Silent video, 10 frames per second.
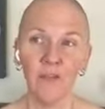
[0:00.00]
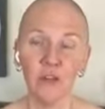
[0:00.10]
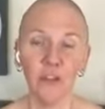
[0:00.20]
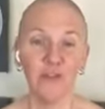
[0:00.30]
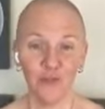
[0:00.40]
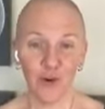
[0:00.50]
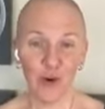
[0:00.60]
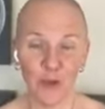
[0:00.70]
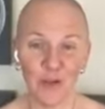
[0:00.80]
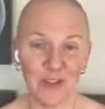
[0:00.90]
First and
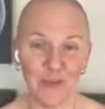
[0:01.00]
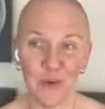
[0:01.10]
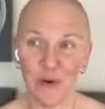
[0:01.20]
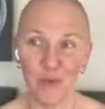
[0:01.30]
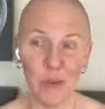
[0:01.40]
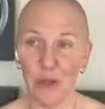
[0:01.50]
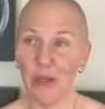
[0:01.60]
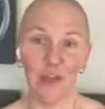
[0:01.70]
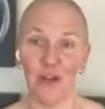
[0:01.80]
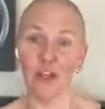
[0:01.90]
foremost, it's important to remember
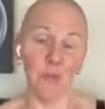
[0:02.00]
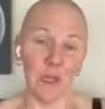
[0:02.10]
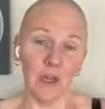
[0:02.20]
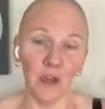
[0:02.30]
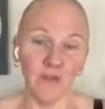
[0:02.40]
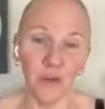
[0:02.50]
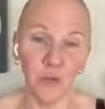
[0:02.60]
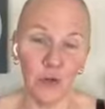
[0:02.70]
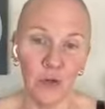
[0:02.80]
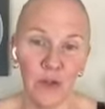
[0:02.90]
you're going to be
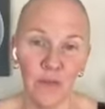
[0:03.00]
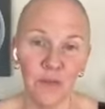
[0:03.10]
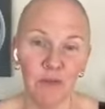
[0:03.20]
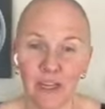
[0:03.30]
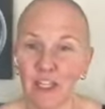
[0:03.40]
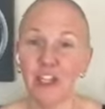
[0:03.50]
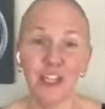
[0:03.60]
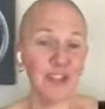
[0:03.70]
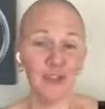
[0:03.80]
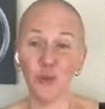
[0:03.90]
uncomfortable, right?
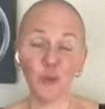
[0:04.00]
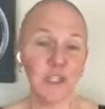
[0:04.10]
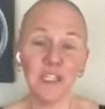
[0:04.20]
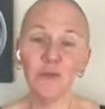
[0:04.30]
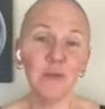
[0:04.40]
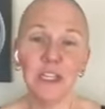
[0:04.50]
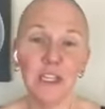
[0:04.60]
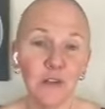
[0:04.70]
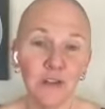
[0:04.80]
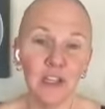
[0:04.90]
Chances are really,
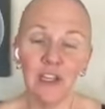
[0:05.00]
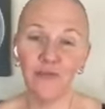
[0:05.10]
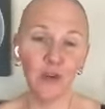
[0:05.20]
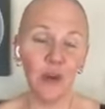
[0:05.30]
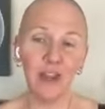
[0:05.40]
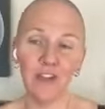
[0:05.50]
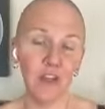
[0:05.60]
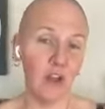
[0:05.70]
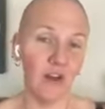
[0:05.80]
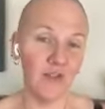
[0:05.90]
really good that if you're
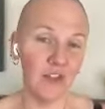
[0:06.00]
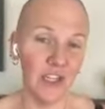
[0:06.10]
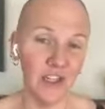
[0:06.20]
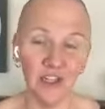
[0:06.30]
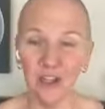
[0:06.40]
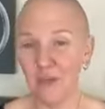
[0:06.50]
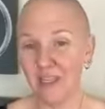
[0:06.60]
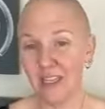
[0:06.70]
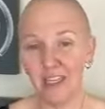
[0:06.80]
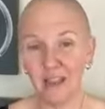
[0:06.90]
having a conversation that
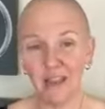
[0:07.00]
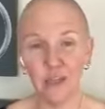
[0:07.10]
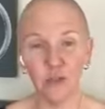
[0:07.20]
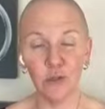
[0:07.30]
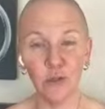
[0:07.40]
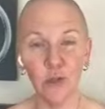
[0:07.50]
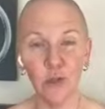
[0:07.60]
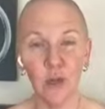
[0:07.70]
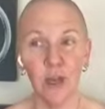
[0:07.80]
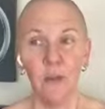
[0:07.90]
means anything to
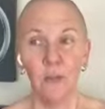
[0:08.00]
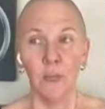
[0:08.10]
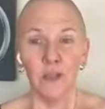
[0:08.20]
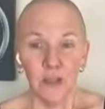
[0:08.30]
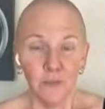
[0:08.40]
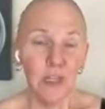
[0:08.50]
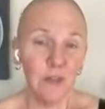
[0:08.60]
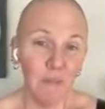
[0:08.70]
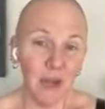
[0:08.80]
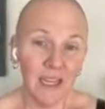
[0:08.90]
you,
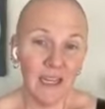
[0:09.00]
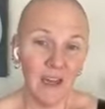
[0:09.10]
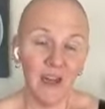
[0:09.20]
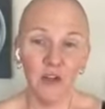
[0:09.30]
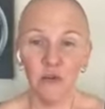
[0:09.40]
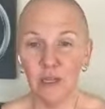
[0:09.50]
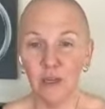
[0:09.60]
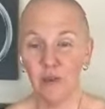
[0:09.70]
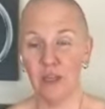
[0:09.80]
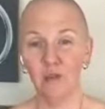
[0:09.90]
somebody might not
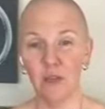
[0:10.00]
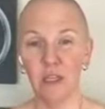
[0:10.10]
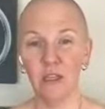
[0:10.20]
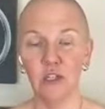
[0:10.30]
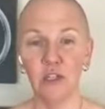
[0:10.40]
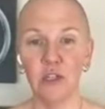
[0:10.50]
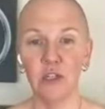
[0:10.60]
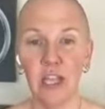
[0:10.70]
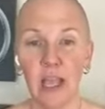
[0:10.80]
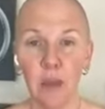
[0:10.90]
agree with everything that you're
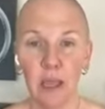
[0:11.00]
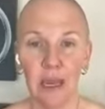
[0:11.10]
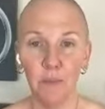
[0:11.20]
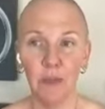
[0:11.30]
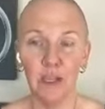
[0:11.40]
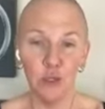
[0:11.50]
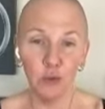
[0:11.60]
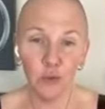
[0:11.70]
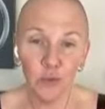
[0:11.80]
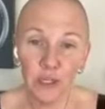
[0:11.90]
saying, but
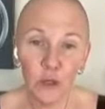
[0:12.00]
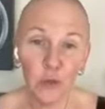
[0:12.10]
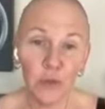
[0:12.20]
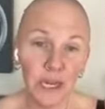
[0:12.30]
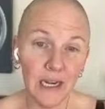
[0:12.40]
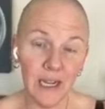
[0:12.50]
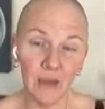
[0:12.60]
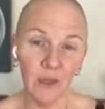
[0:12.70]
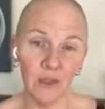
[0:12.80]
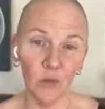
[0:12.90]
there's a really cool
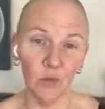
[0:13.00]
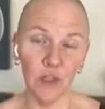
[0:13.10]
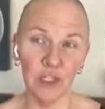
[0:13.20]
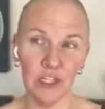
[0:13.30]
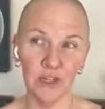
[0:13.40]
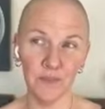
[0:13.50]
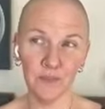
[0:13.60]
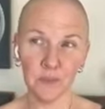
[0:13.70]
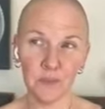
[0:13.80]
dynamic that works here